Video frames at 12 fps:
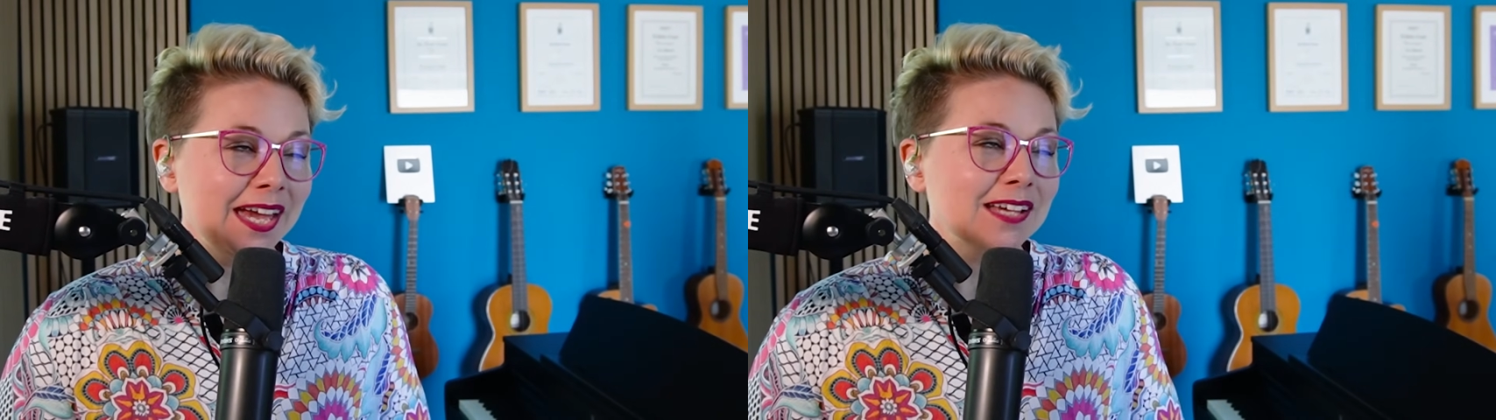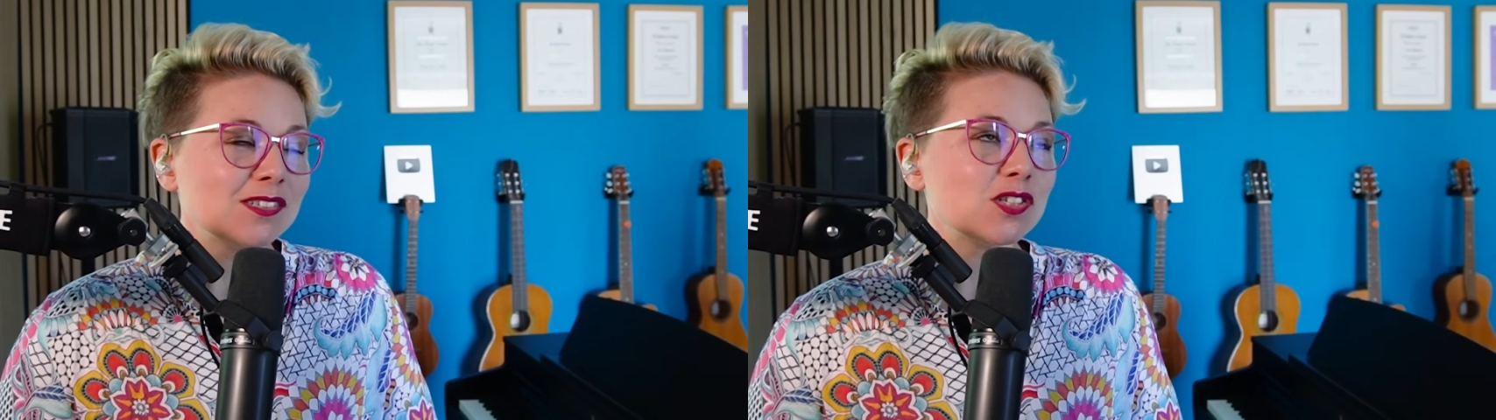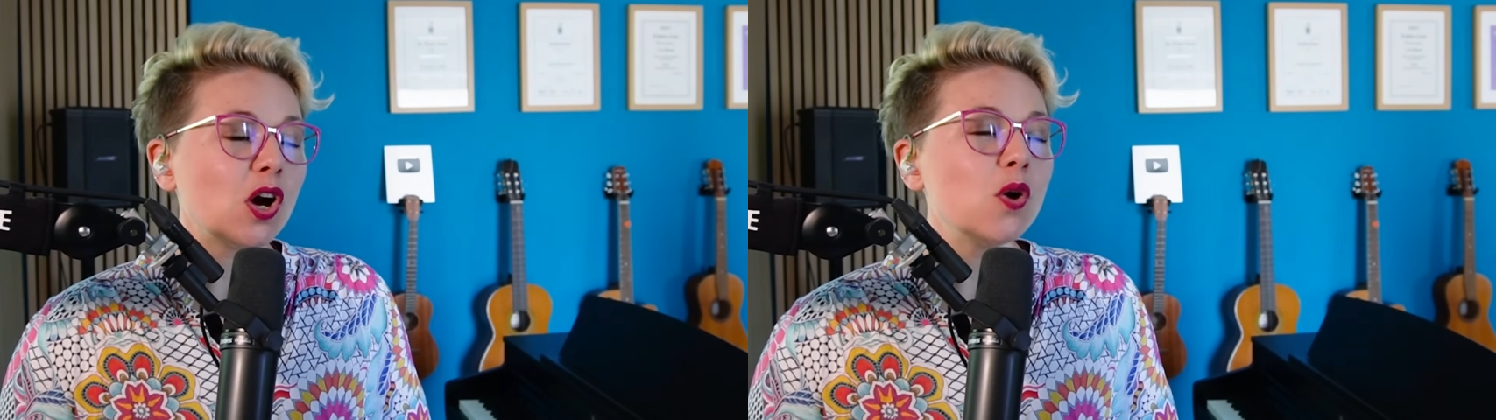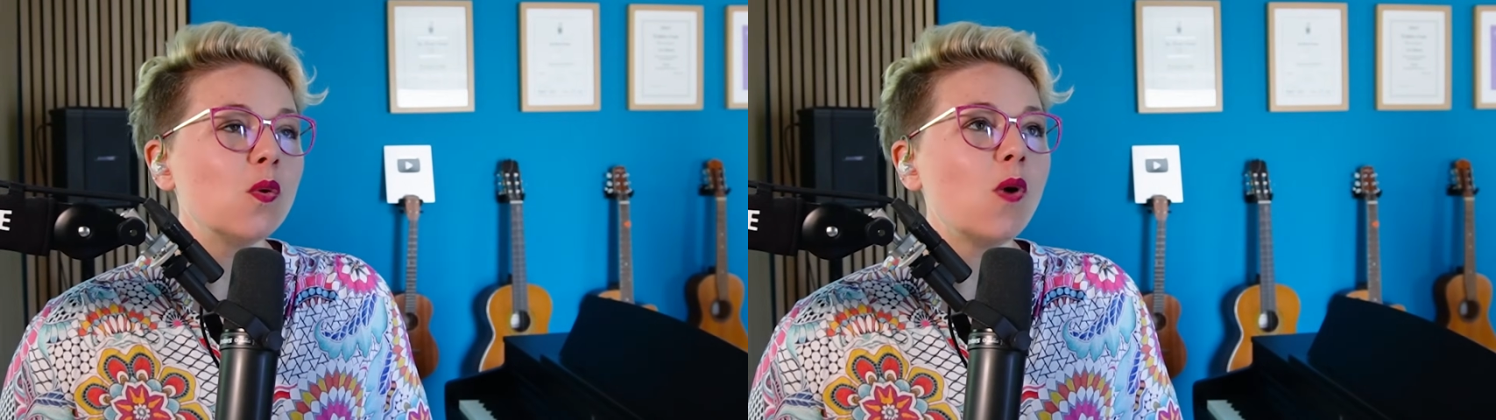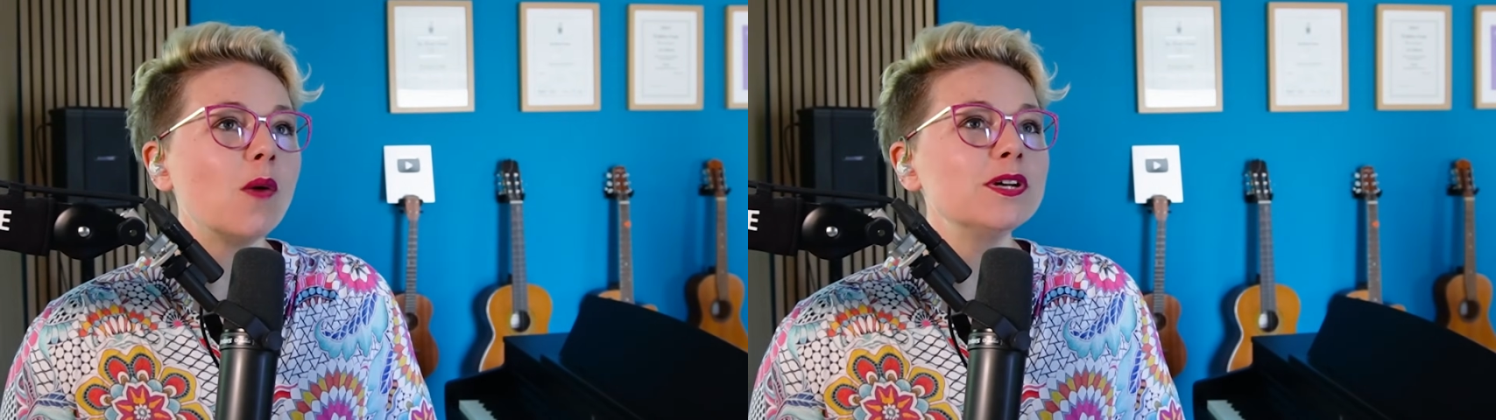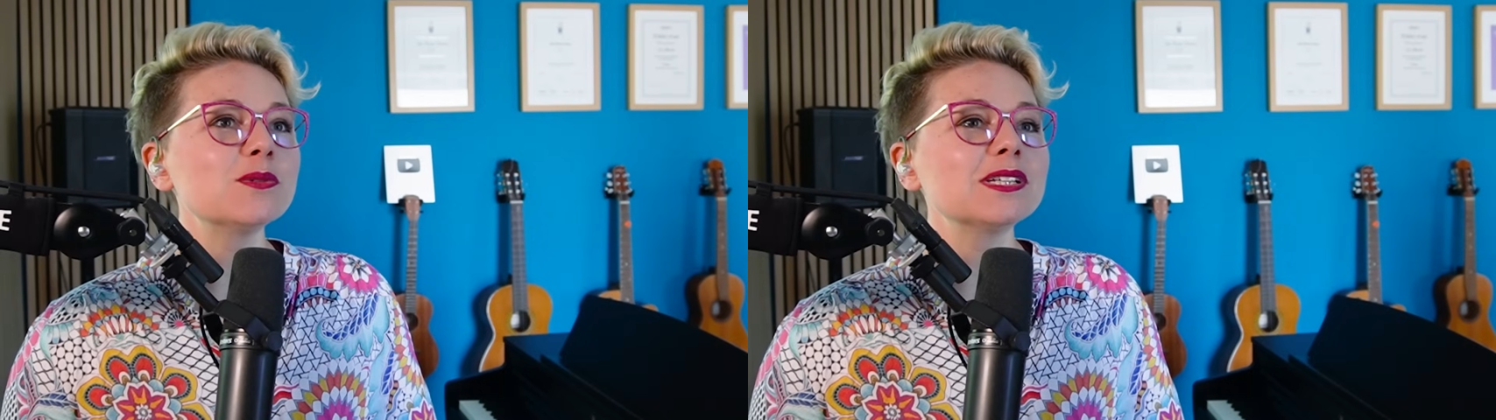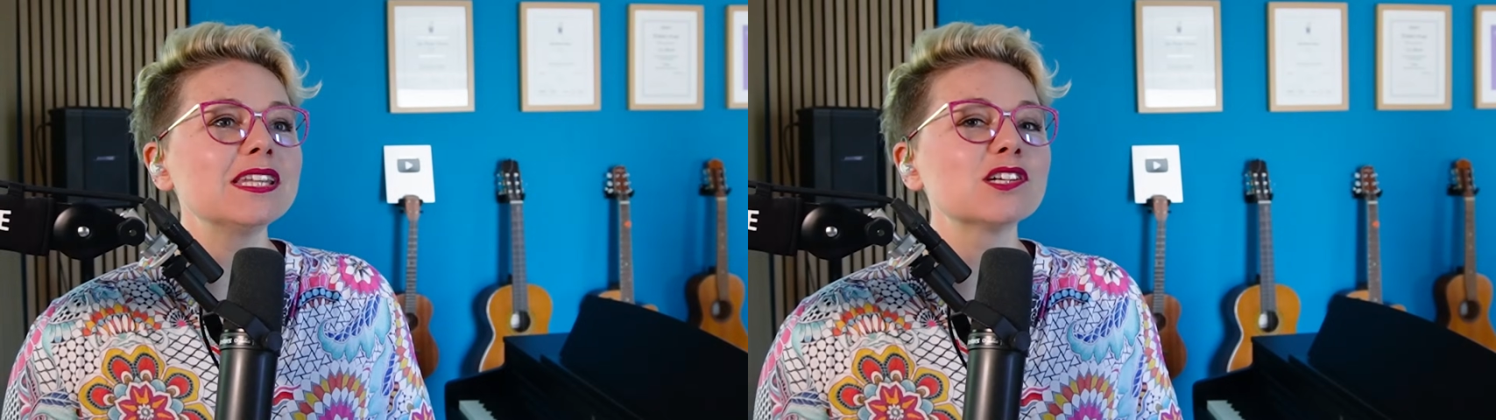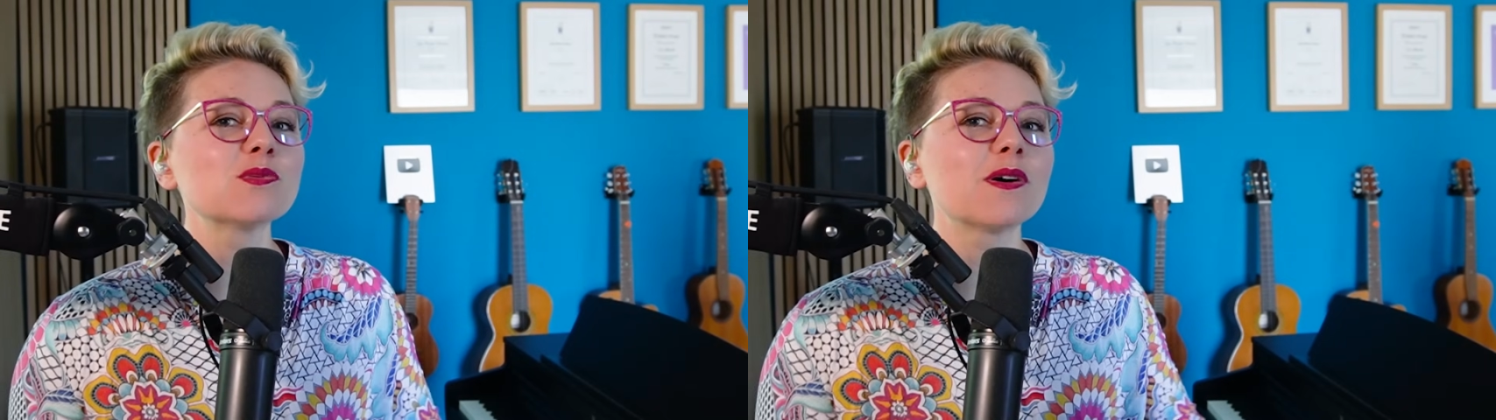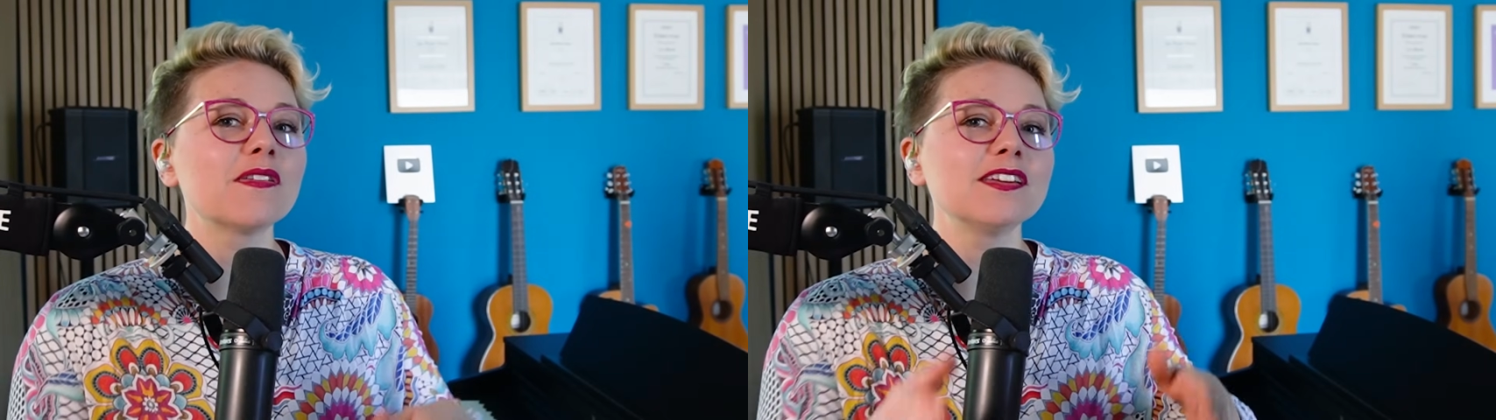So what we're doing there
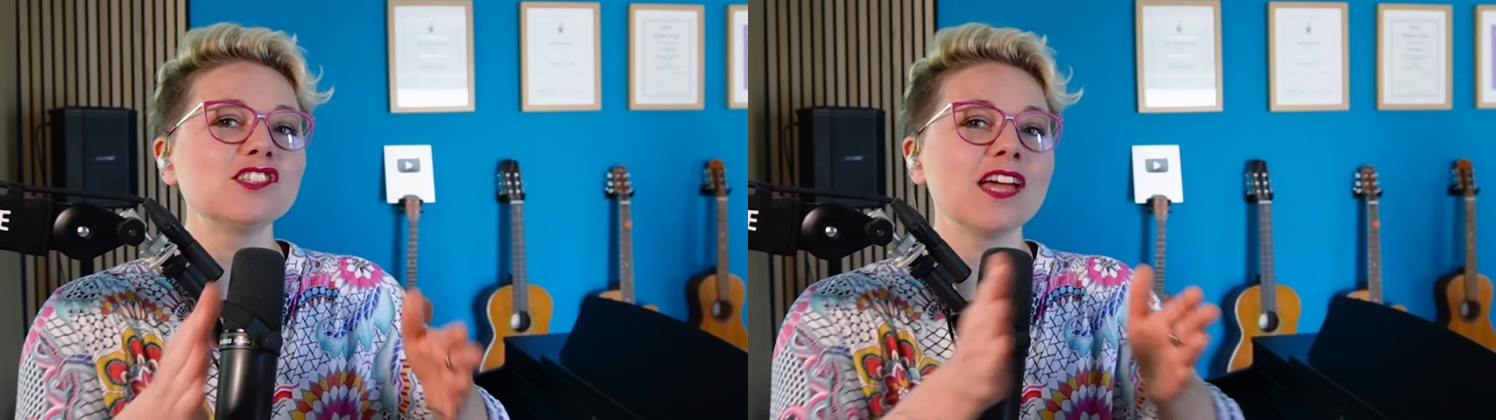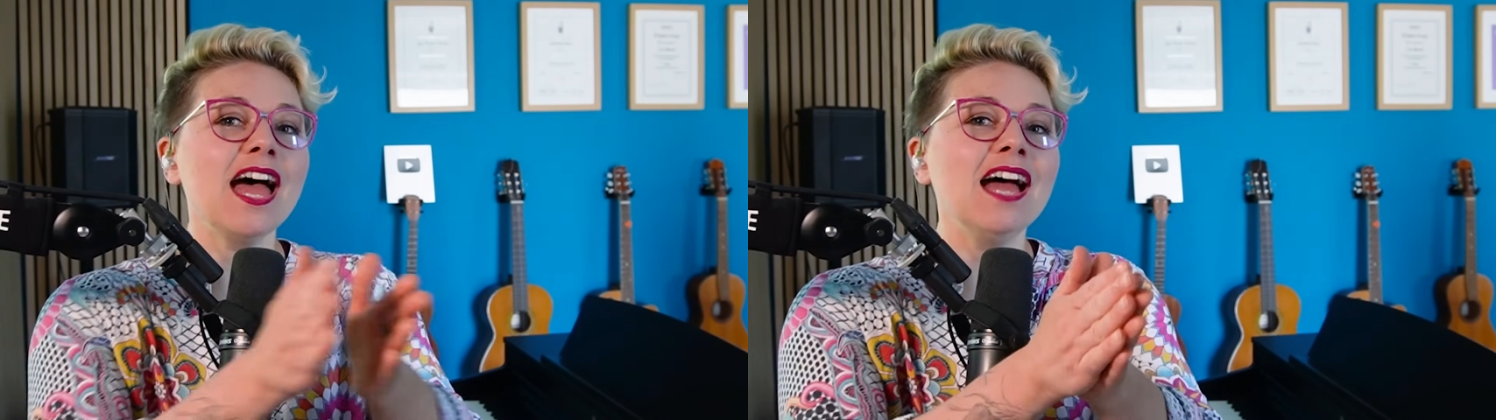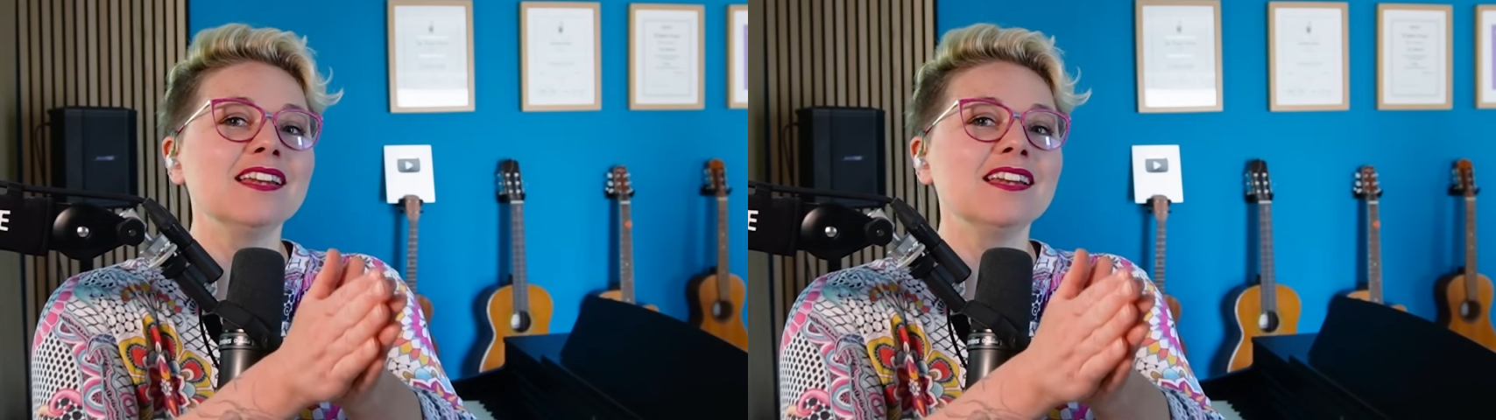is we've got the chair,